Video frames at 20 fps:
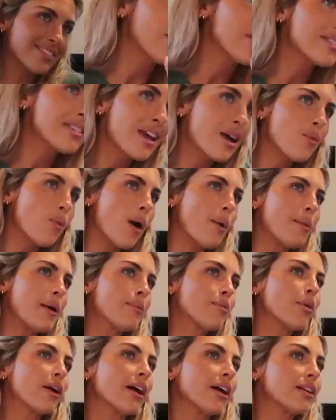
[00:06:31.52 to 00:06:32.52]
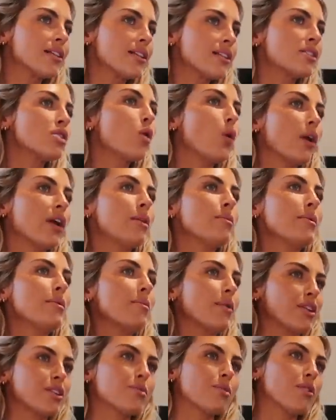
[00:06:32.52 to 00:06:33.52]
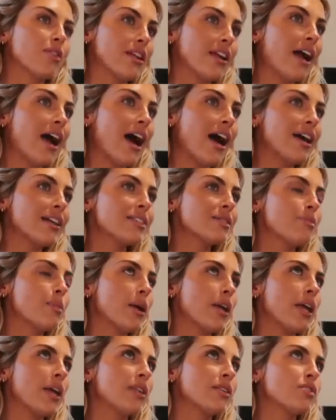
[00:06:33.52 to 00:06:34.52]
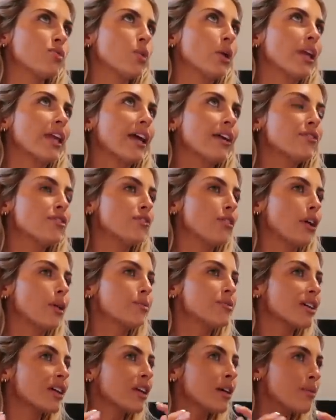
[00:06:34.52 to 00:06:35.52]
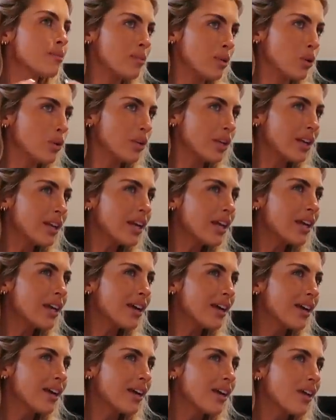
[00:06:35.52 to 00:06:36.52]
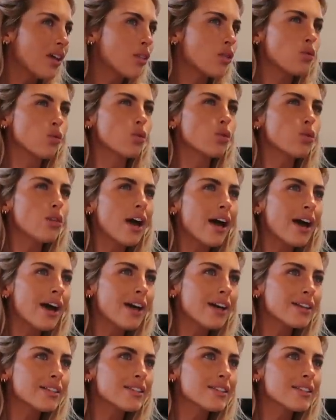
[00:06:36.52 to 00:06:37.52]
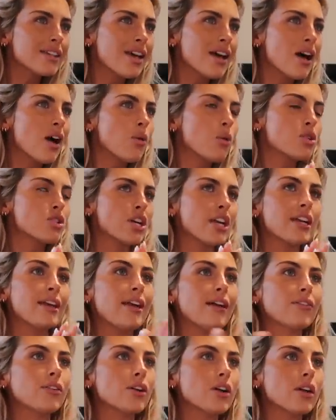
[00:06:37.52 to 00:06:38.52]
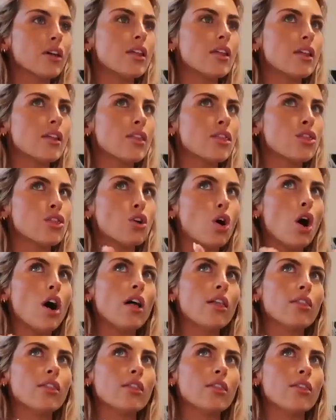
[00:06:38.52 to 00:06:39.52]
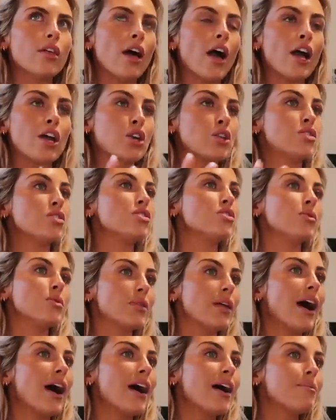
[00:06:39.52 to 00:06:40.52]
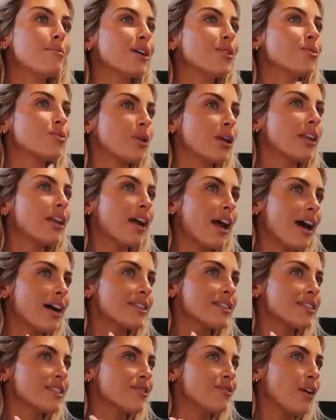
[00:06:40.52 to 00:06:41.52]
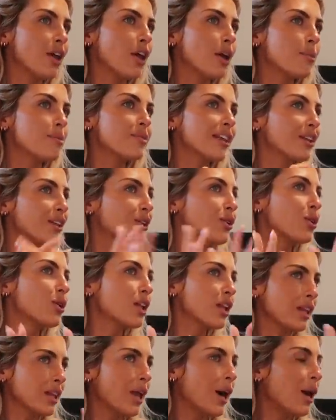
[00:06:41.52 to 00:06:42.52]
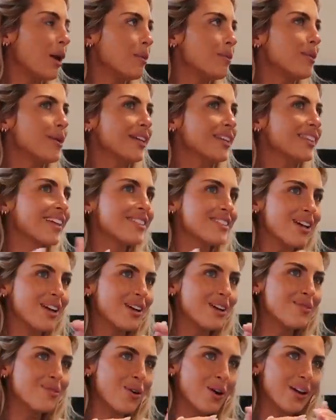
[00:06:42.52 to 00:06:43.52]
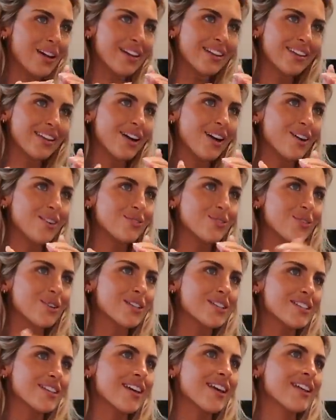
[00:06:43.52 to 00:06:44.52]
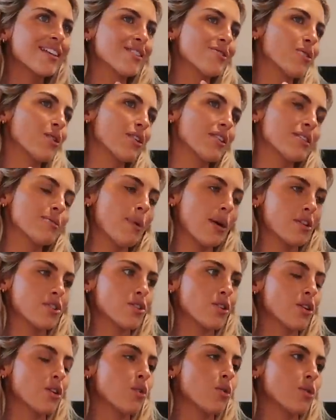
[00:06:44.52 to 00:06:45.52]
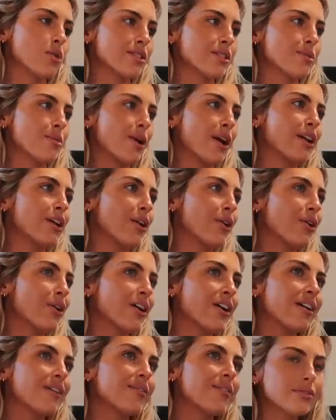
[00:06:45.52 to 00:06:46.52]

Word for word: Obviously, I want my brand. It's going to be much more than hats, but it's really I've developed a community through the hats, which I never thought I could do that. It really has developed a little club, a Dairy Boy club, which is really special and cool as a brand yeah. owner.